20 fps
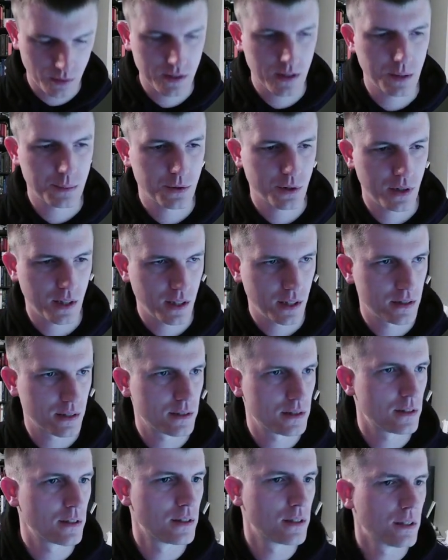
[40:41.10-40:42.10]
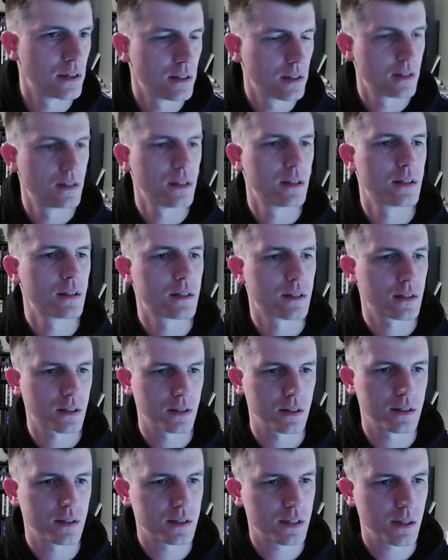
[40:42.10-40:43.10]
up, Shreyas? Good
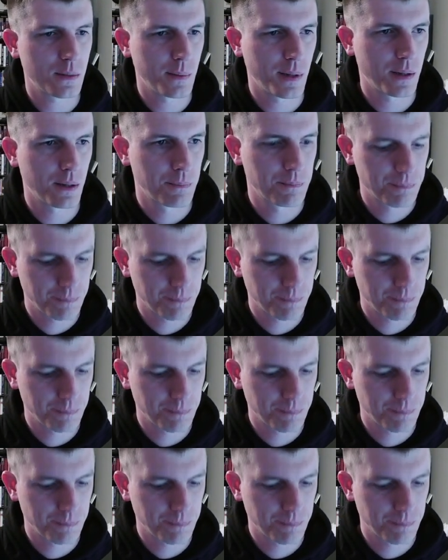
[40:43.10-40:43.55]
to see you, man.